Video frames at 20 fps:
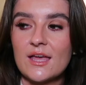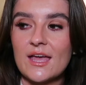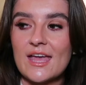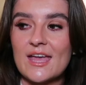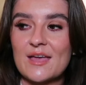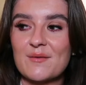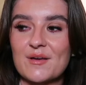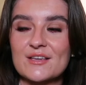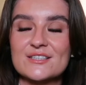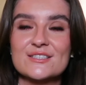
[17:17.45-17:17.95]

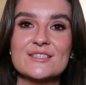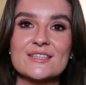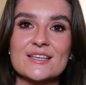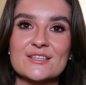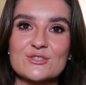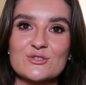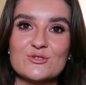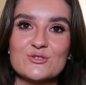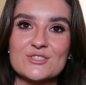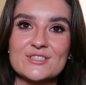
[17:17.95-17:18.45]
As I
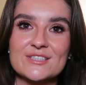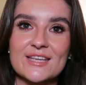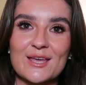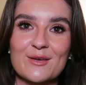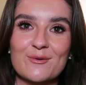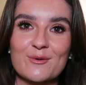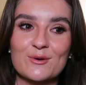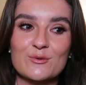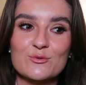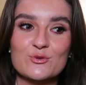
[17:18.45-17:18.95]
said, I used to
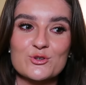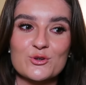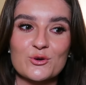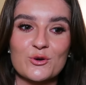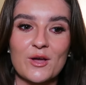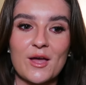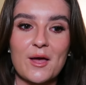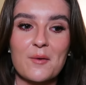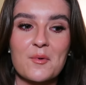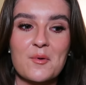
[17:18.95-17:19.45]
stay when I was
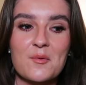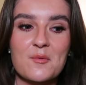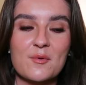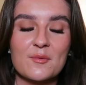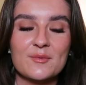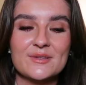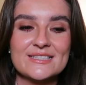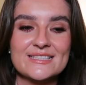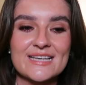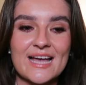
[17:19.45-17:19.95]
younger with my
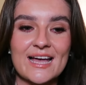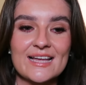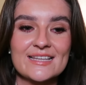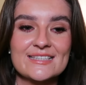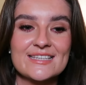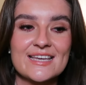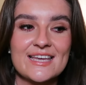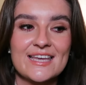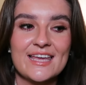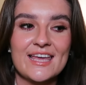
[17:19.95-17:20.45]
mum and dad.